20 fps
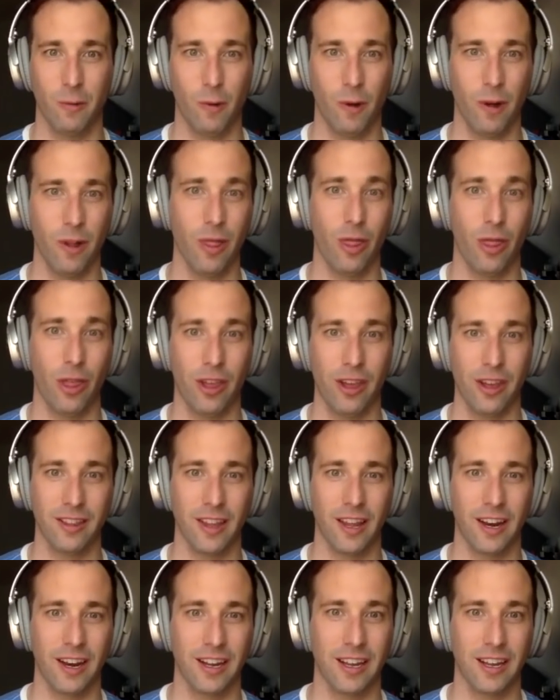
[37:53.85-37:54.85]
one thing
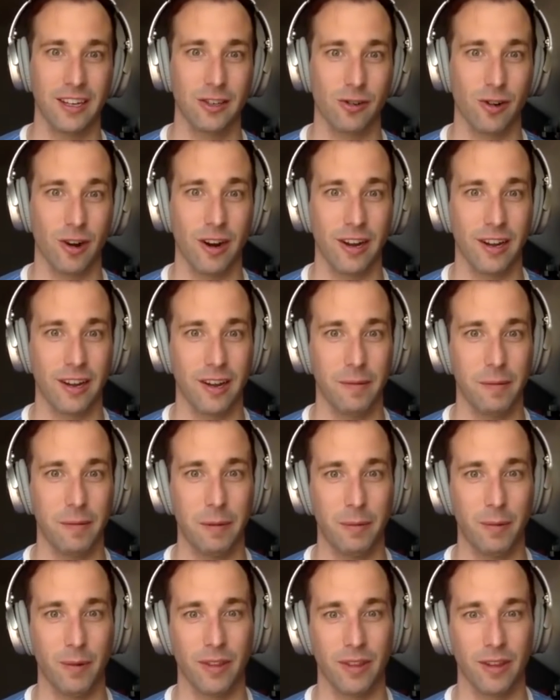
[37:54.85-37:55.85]
that I can try to come
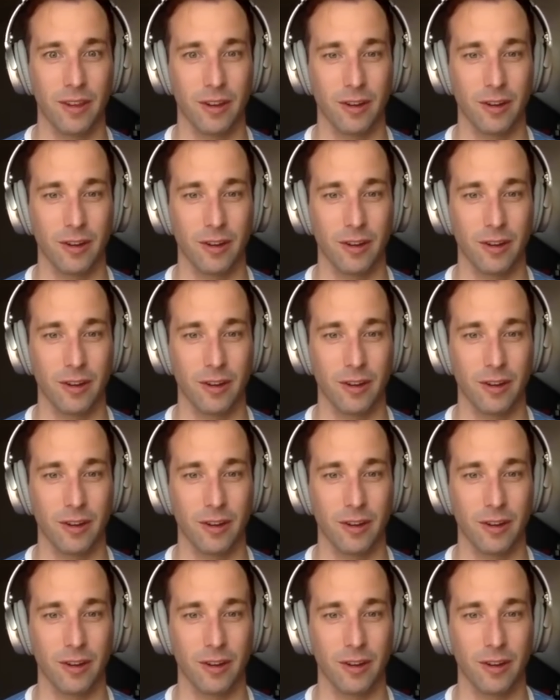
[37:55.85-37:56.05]
up with